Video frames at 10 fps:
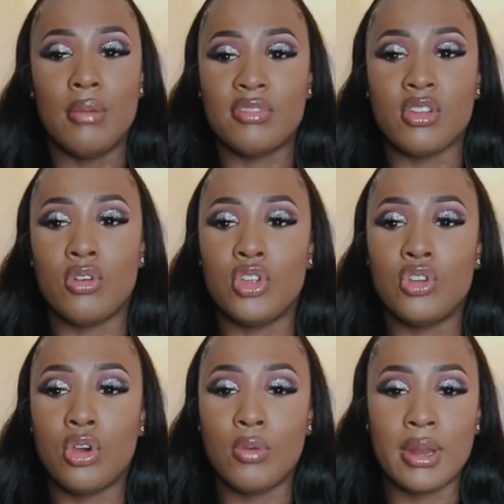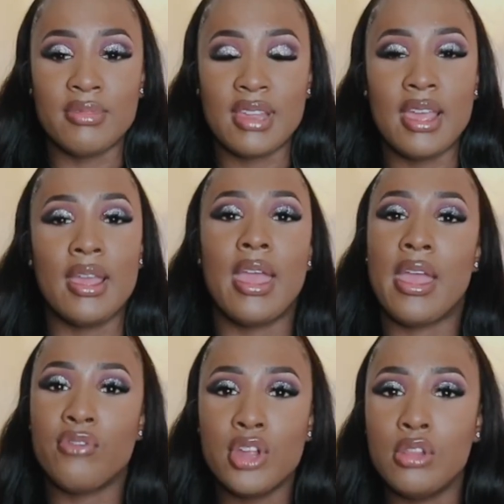So you know what I'm saying?
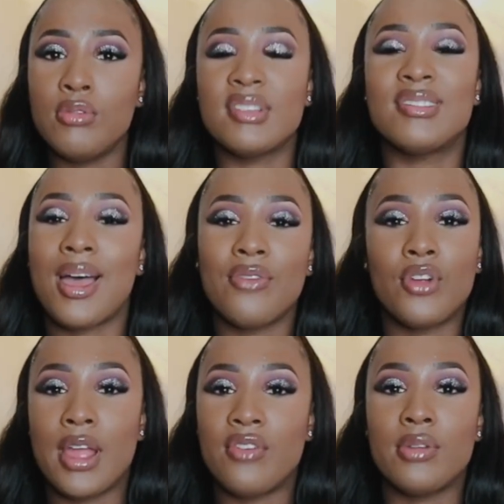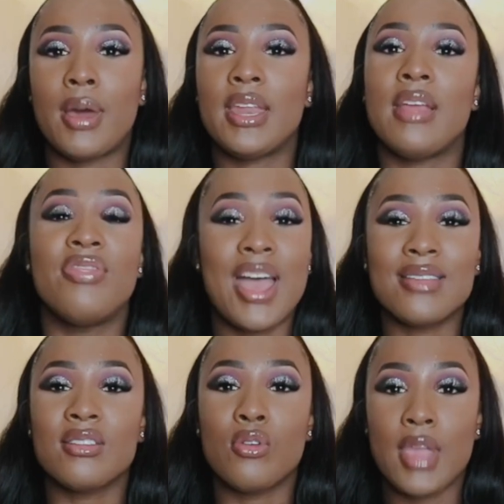Every glue is not for everybody, and
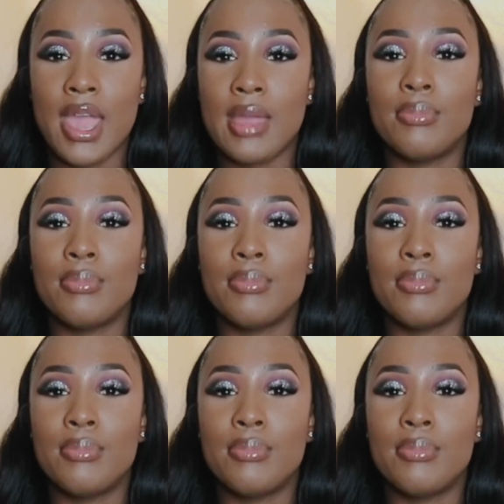that's okay.